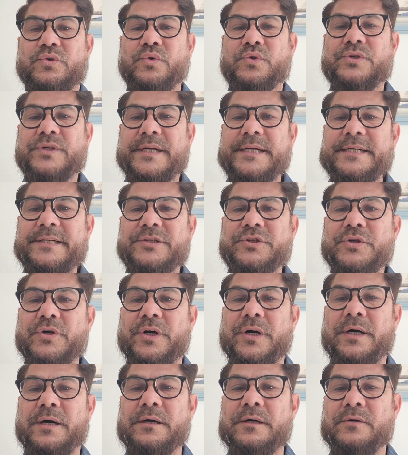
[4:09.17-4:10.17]
to treat
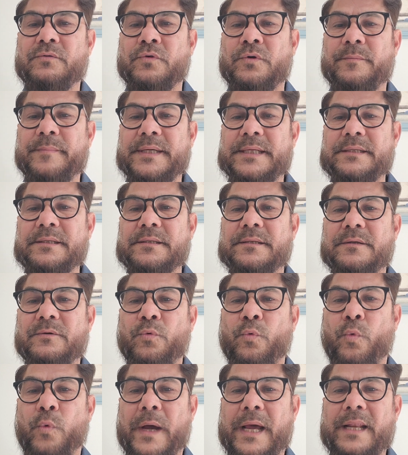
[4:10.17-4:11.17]
your women
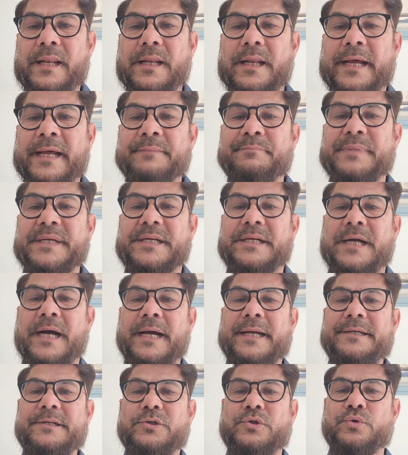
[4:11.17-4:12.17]
well and be
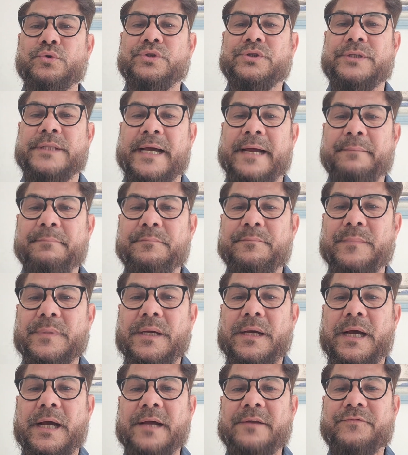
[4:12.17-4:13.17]
kind to them,
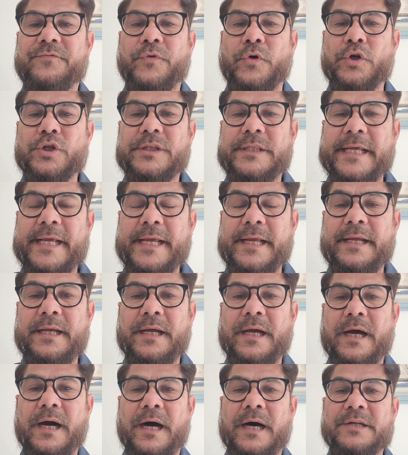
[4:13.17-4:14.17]
and for
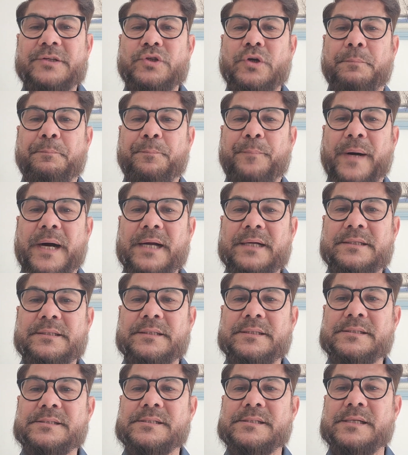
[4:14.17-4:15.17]
they are your
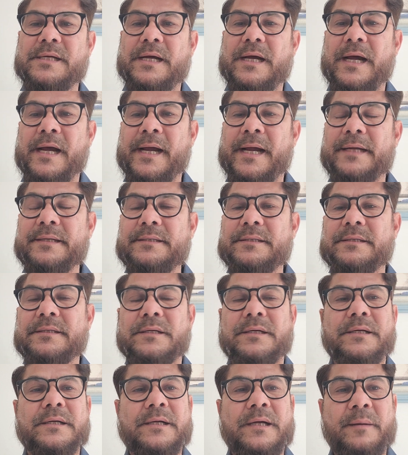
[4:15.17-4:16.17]
partners
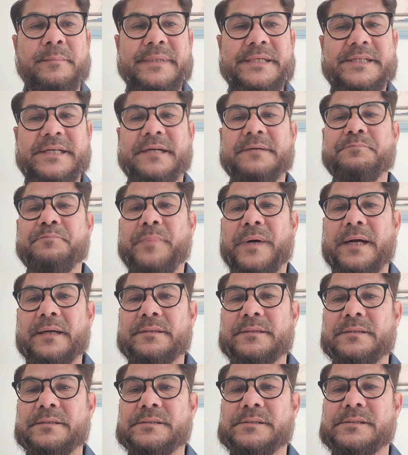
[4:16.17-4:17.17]
and committed
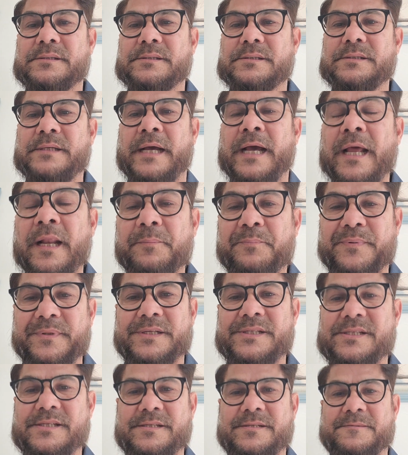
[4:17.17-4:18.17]
partners,
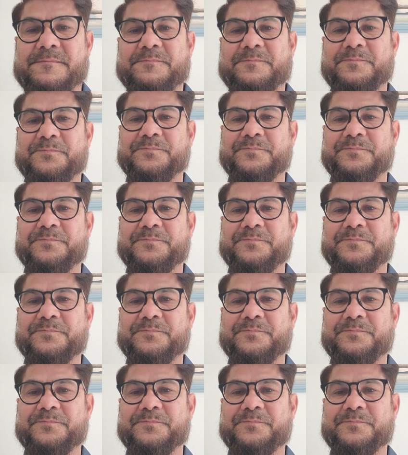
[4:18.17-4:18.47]
helpers.